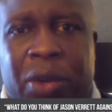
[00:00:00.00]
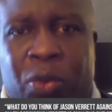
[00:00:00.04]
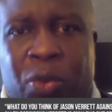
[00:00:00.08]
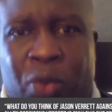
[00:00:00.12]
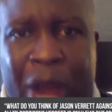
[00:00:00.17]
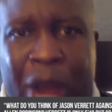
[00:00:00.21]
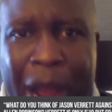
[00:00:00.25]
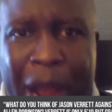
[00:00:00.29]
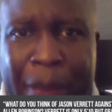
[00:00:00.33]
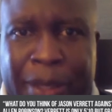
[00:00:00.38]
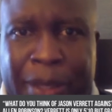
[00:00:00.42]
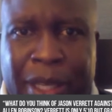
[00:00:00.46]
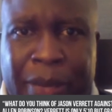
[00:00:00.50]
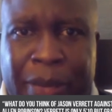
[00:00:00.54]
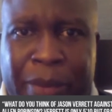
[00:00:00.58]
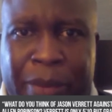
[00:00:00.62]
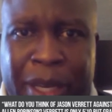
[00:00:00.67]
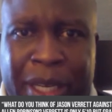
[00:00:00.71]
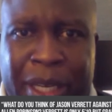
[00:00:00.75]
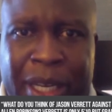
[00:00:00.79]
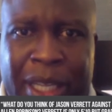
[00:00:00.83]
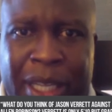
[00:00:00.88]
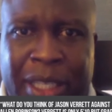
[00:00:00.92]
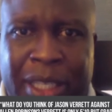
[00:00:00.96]
Robinson
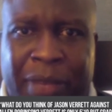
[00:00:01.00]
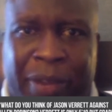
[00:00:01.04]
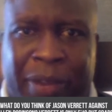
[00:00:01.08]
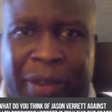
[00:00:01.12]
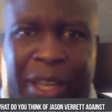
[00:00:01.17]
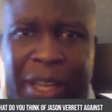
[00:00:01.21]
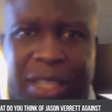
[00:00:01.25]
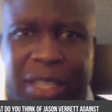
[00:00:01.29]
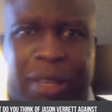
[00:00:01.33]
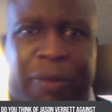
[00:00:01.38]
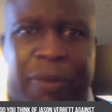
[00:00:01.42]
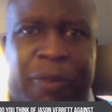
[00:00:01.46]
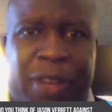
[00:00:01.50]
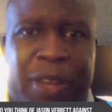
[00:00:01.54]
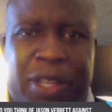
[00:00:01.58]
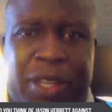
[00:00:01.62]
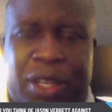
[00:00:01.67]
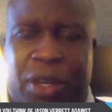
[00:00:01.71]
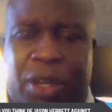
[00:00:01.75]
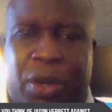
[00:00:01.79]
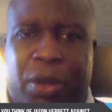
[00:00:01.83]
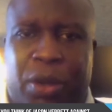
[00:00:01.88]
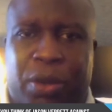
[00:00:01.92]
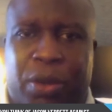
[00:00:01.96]
because of his
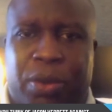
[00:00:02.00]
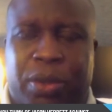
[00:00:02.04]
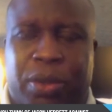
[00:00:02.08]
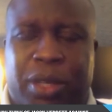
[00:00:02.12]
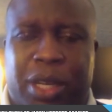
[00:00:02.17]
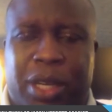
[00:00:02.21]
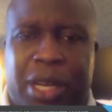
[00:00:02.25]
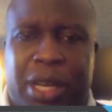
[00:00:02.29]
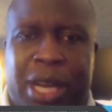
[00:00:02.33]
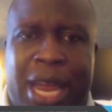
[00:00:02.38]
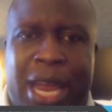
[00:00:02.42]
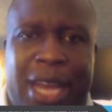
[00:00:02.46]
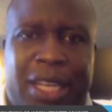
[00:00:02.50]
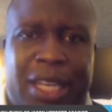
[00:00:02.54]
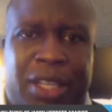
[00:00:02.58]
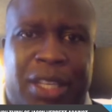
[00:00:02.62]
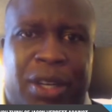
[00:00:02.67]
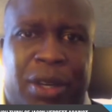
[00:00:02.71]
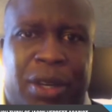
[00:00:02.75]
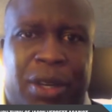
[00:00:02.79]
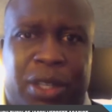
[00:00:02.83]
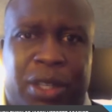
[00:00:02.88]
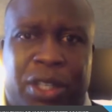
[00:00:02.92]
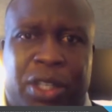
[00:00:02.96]
physical
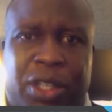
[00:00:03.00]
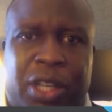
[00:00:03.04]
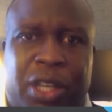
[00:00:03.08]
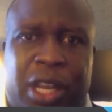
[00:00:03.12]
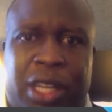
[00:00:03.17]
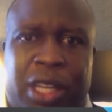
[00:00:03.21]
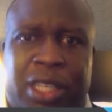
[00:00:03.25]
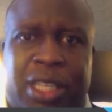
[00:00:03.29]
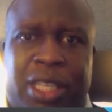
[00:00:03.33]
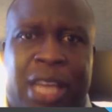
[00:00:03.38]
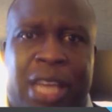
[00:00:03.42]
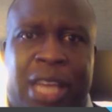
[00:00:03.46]
nature, his